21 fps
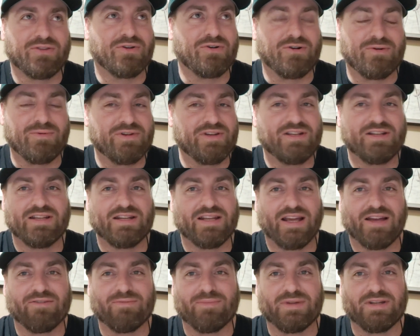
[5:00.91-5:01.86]
Although he didn't
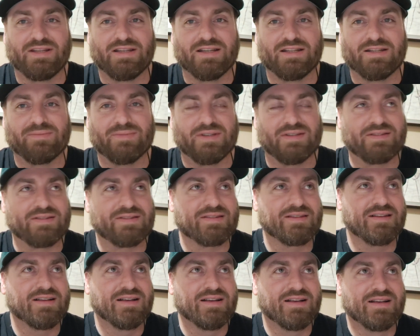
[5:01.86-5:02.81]
have many enemies.
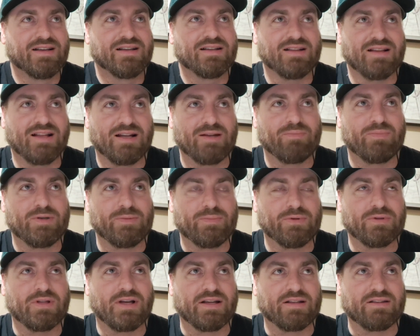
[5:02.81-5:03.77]
A lot of
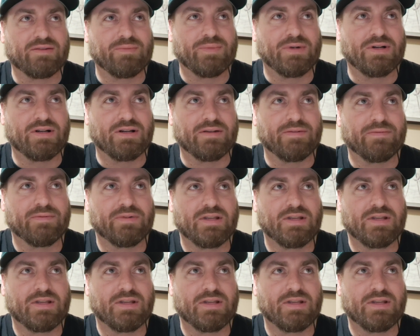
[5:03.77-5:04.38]
people liked him on.